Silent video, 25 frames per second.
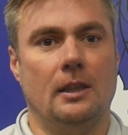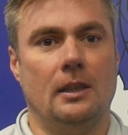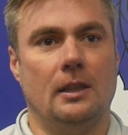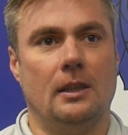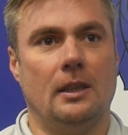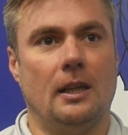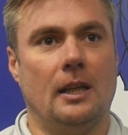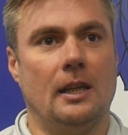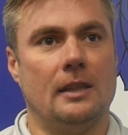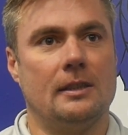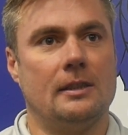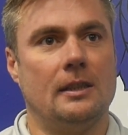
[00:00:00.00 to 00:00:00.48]

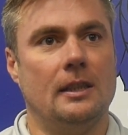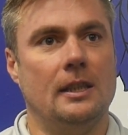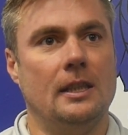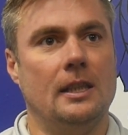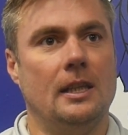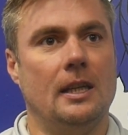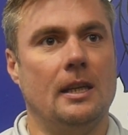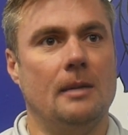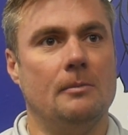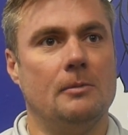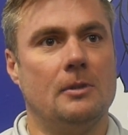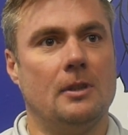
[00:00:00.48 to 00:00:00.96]
last league
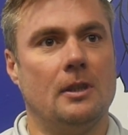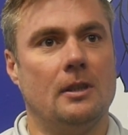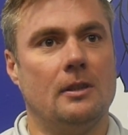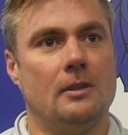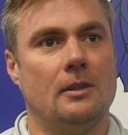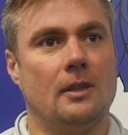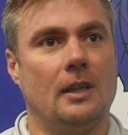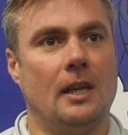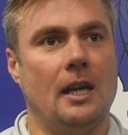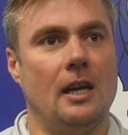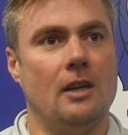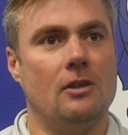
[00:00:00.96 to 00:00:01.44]
game
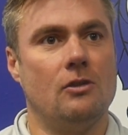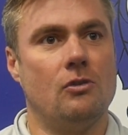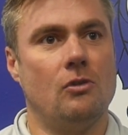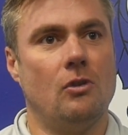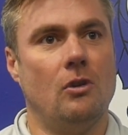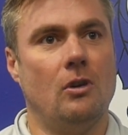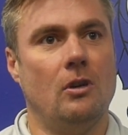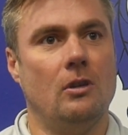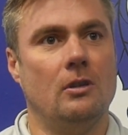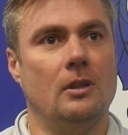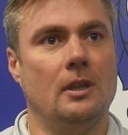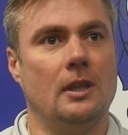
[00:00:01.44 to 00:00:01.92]
to get a
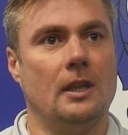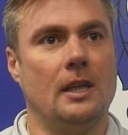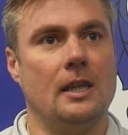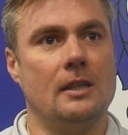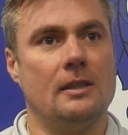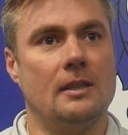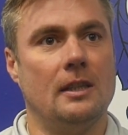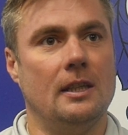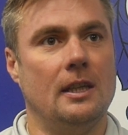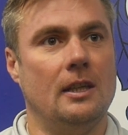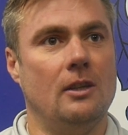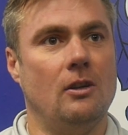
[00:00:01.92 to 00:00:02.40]
draw
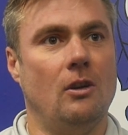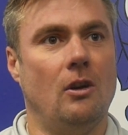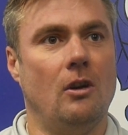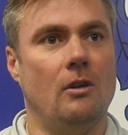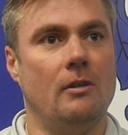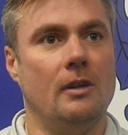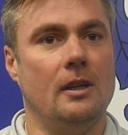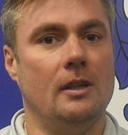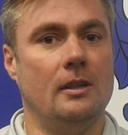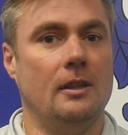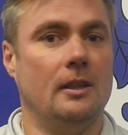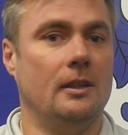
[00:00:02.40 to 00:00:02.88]
against Leighton
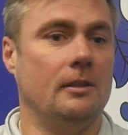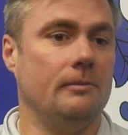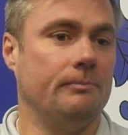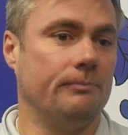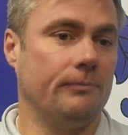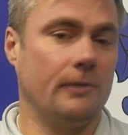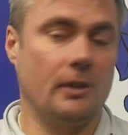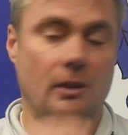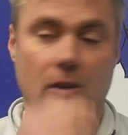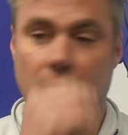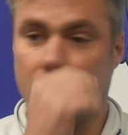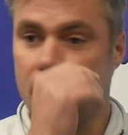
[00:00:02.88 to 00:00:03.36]
Orient, and
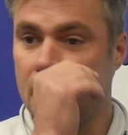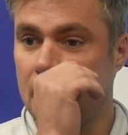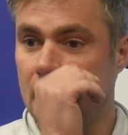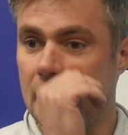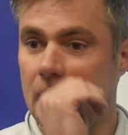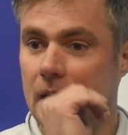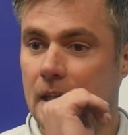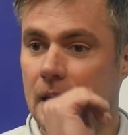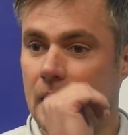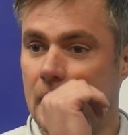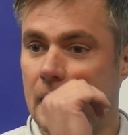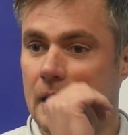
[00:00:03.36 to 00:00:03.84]

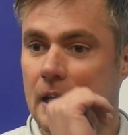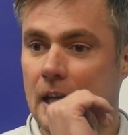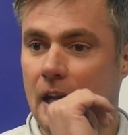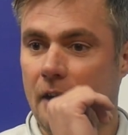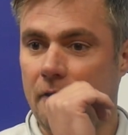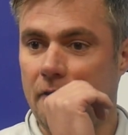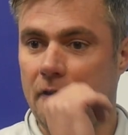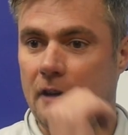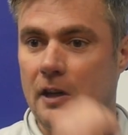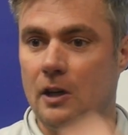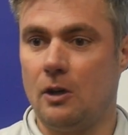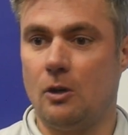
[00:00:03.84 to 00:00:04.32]
obviously in the
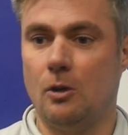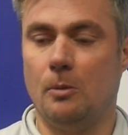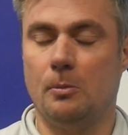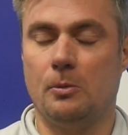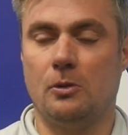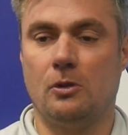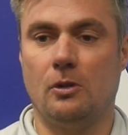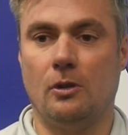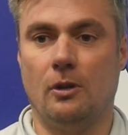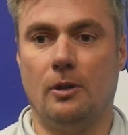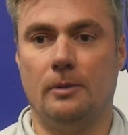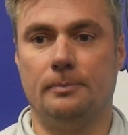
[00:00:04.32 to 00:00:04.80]
FA Cup.
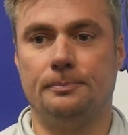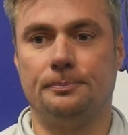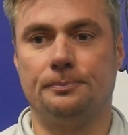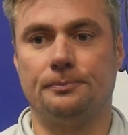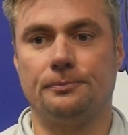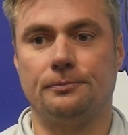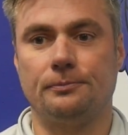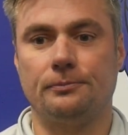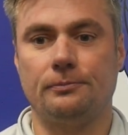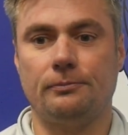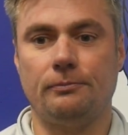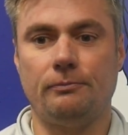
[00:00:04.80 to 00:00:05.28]
So
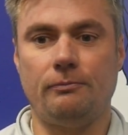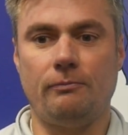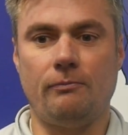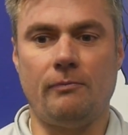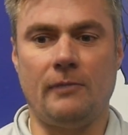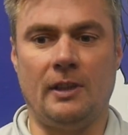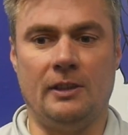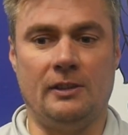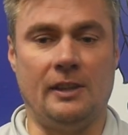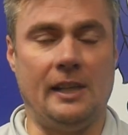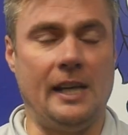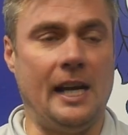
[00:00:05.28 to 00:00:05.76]

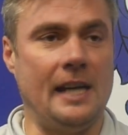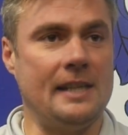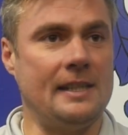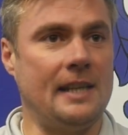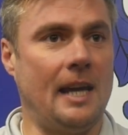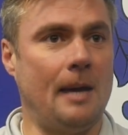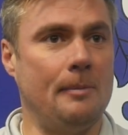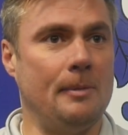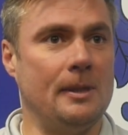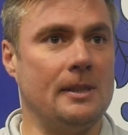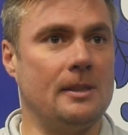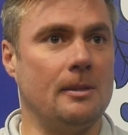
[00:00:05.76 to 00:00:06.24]
it's a nice
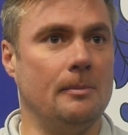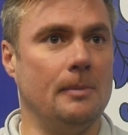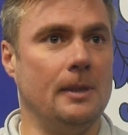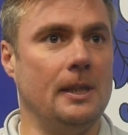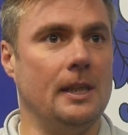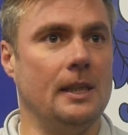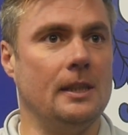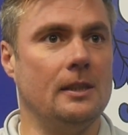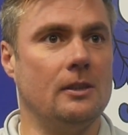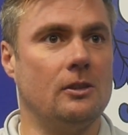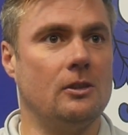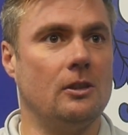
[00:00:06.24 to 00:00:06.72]
habit to
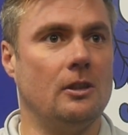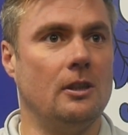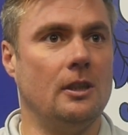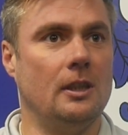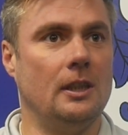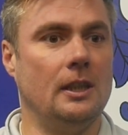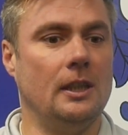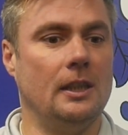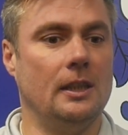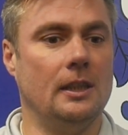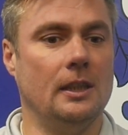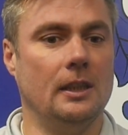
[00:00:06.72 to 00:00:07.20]
be in,
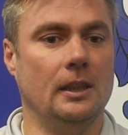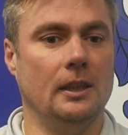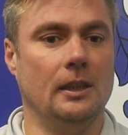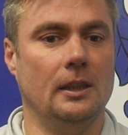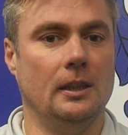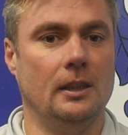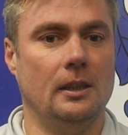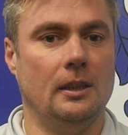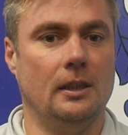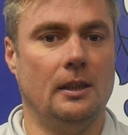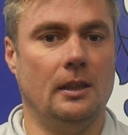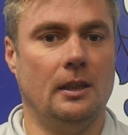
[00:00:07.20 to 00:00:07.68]
certainly.
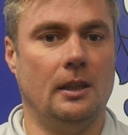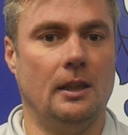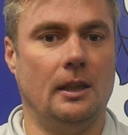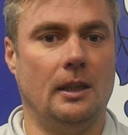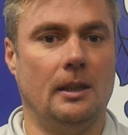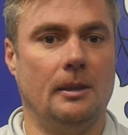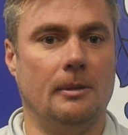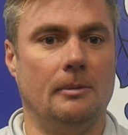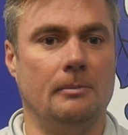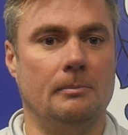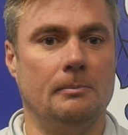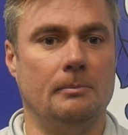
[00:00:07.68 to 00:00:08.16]

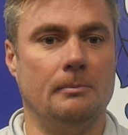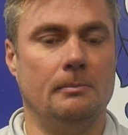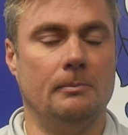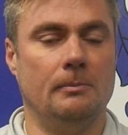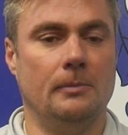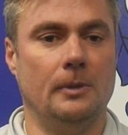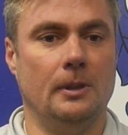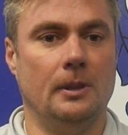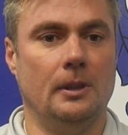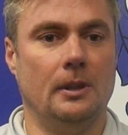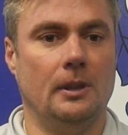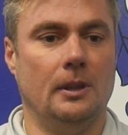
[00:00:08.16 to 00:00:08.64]

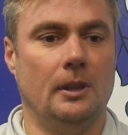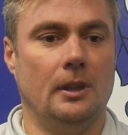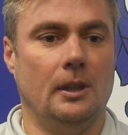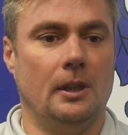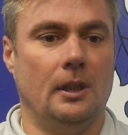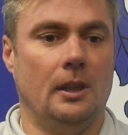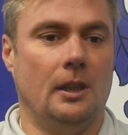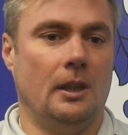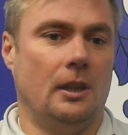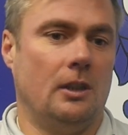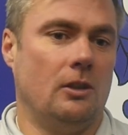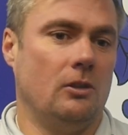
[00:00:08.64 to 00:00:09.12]
And
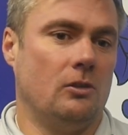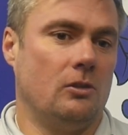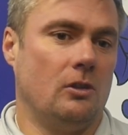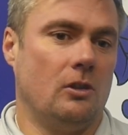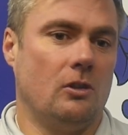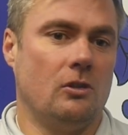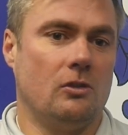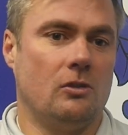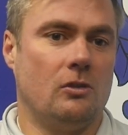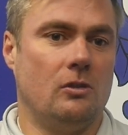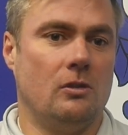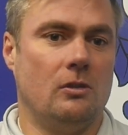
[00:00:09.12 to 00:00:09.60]

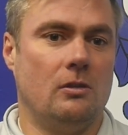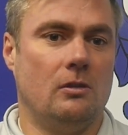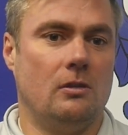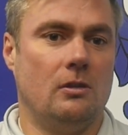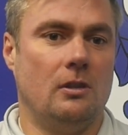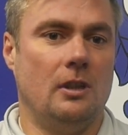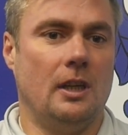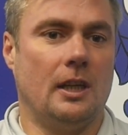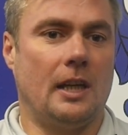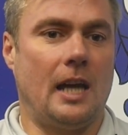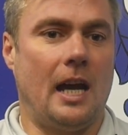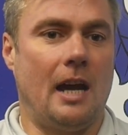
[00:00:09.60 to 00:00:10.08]

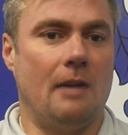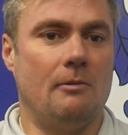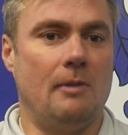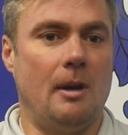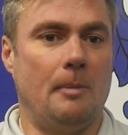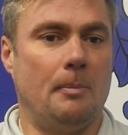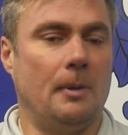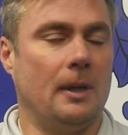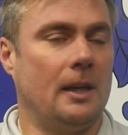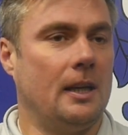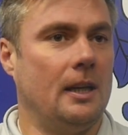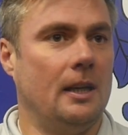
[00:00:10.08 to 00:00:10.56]
you can't
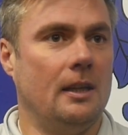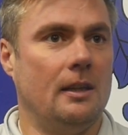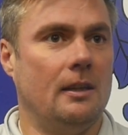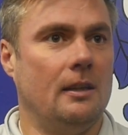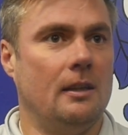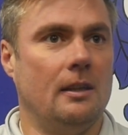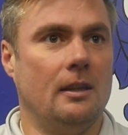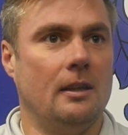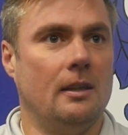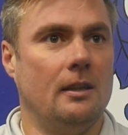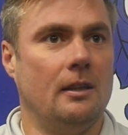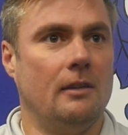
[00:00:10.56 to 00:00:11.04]
replicate
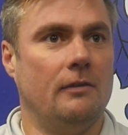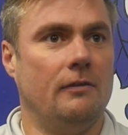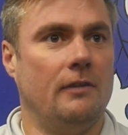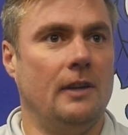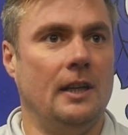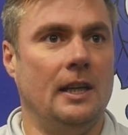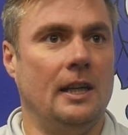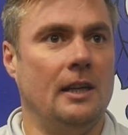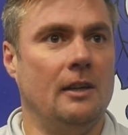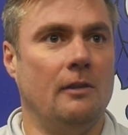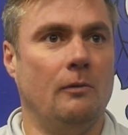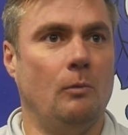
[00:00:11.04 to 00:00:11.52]
the
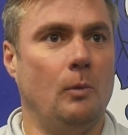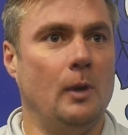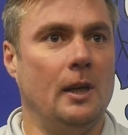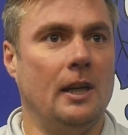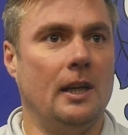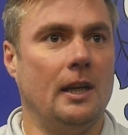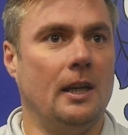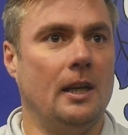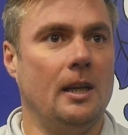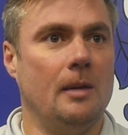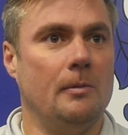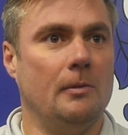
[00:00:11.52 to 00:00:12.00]
feeling of winning
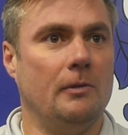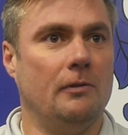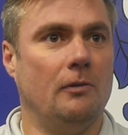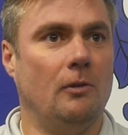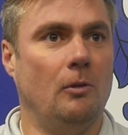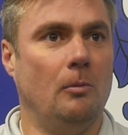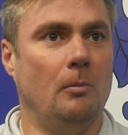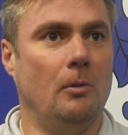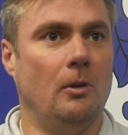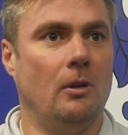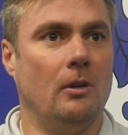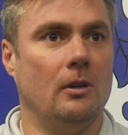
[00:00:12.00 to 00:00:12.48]
a game of
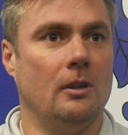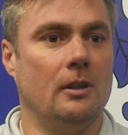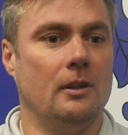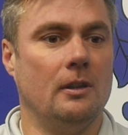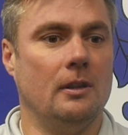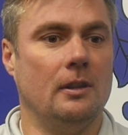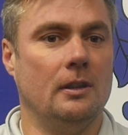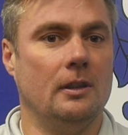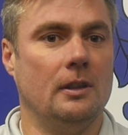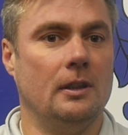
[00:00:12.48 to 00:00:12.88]
football and